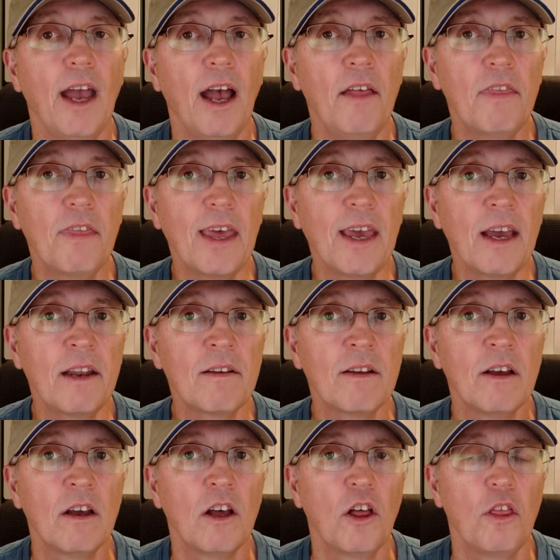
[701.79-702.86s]
And then,
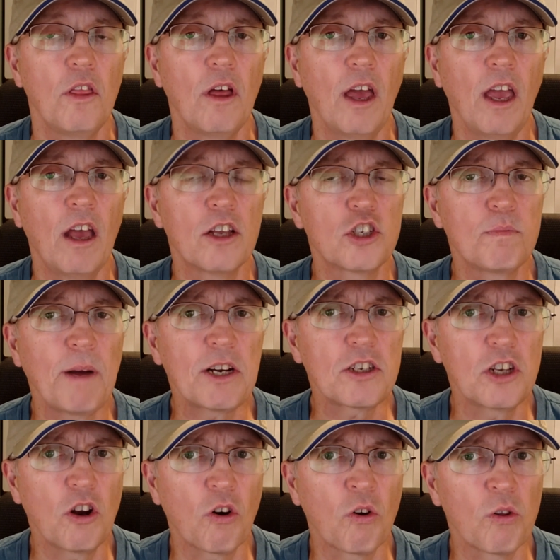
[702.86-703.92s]

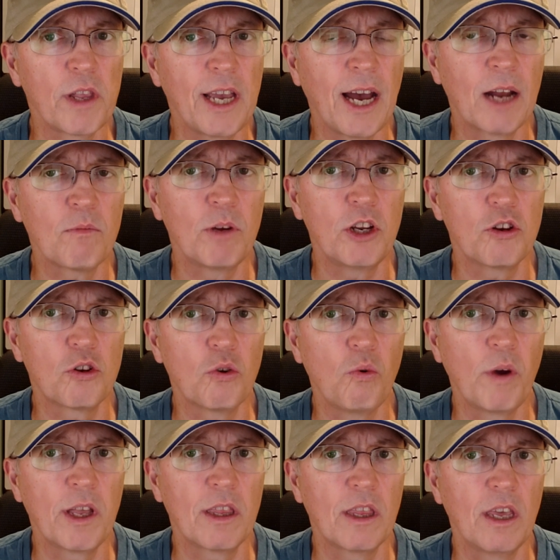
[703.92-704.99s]
especially early on when you're
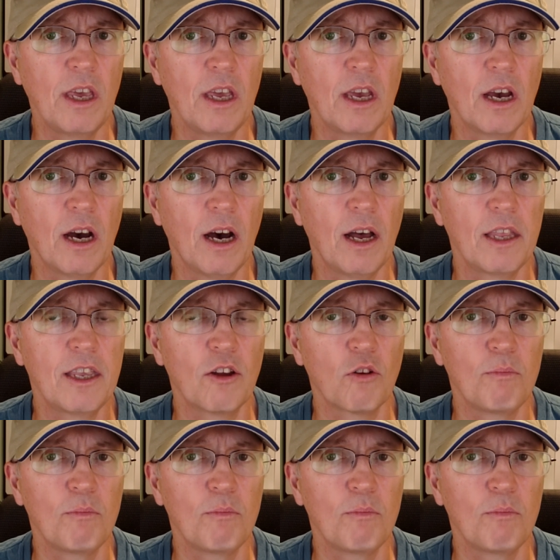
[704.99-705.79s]
doing the,